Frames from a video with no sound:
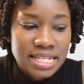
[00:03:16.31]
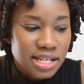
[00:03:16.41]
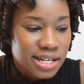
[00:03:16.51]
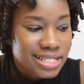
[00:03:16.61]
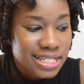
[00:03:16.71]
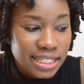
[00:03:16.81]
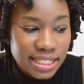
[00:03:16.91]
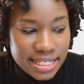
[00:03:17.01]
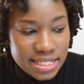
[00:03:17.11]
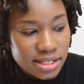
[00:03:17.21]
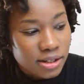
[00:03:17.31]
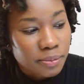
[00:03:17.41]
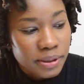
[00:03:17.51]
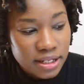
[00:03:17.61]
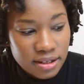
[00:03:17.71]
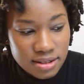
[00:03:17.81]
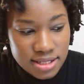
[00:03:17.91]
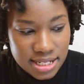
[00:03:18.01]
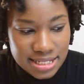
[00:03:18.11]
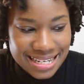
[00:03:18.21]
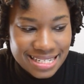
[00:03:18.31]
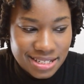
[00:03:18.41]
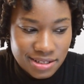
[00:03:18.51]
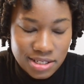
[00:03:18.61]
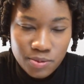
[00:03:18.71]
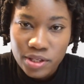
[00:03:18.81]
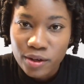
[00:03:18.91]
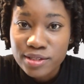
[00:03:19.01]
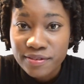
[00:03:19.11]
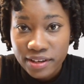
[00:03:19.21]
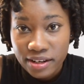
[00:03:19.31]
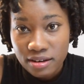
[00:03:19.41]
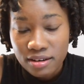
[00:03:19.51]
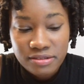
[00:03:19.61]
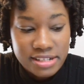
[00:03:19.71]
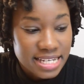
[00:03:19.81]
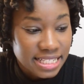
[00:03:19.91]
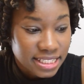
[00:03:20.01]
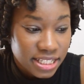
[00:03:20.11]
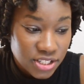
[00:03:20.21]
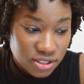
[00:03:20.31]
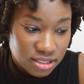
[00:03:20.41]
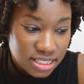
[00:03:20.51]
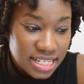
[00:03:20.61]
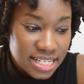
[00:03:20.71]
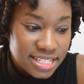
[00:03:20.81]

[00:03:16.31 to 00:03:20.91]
to articulate their opinions and ideas without fear of retaliation,